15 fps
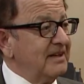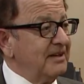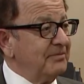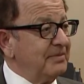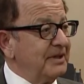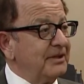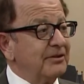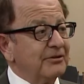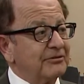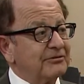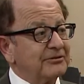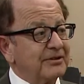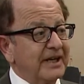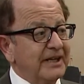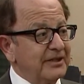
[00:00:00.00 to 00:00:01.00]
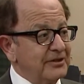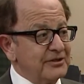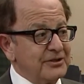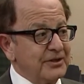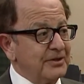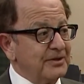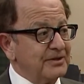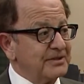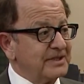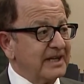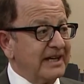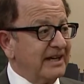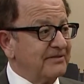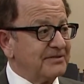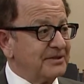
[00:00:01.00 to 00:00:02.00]
Because Trader Joe's,
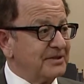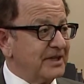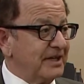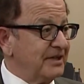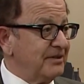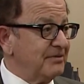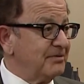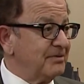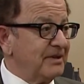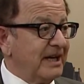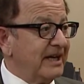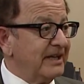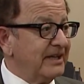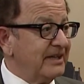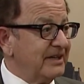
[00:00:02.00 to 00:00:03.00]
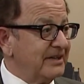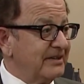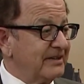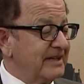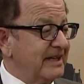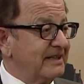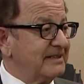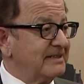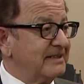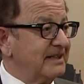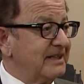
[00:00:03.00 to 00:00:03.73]
I have to tell you, I hear that